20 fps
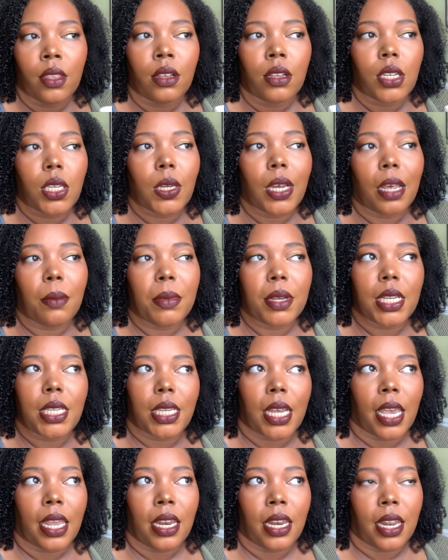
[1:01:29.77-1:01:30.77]
So I'm
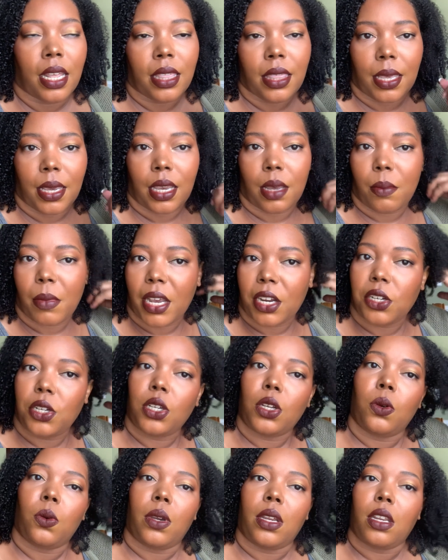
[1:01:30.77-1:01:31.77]
excited. I think I'm actually
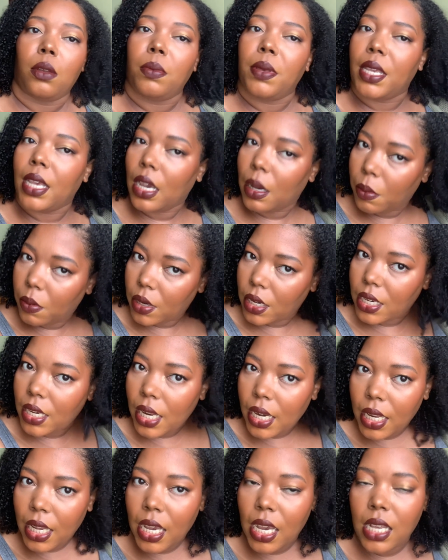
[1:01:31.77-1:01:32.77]
going to be able to
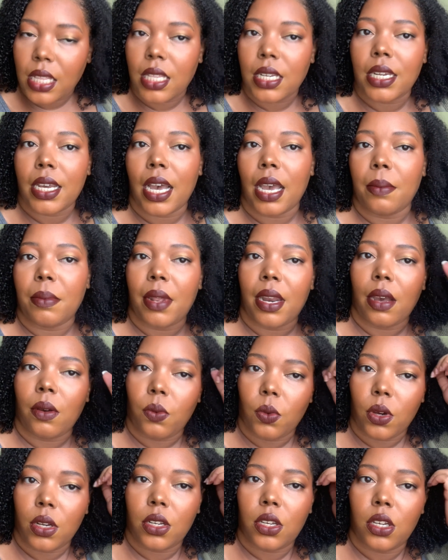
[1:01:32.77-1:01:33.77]
dedicate the time that I
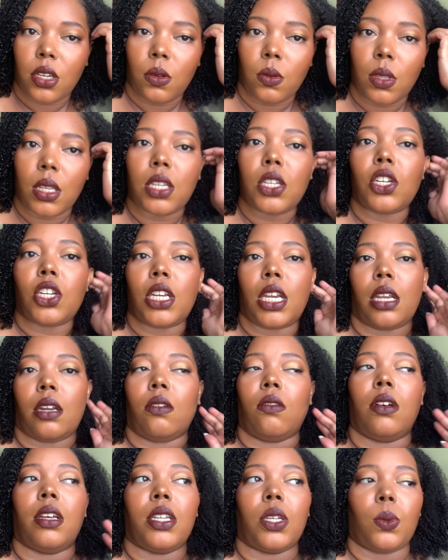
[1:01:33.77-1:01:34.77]
want to this
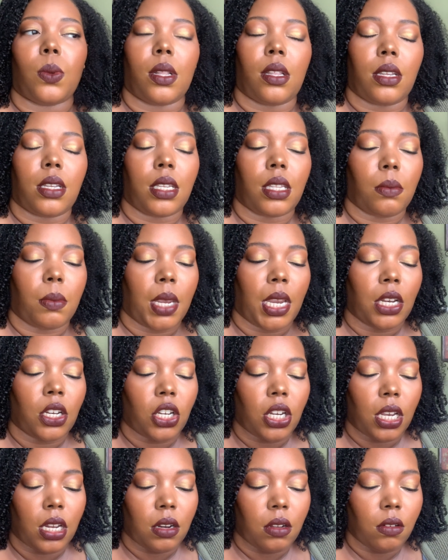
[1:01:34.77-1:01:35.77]
channel as well as the main
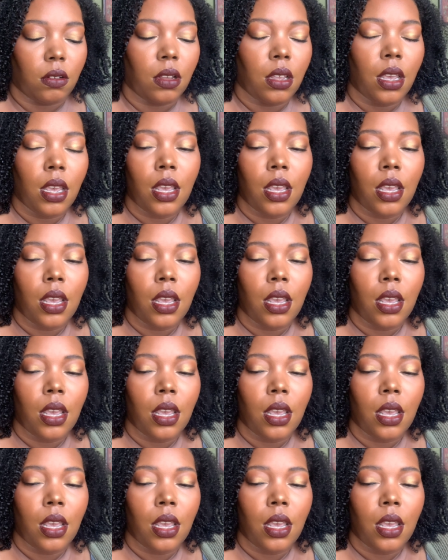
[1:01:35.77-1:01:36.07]
channel.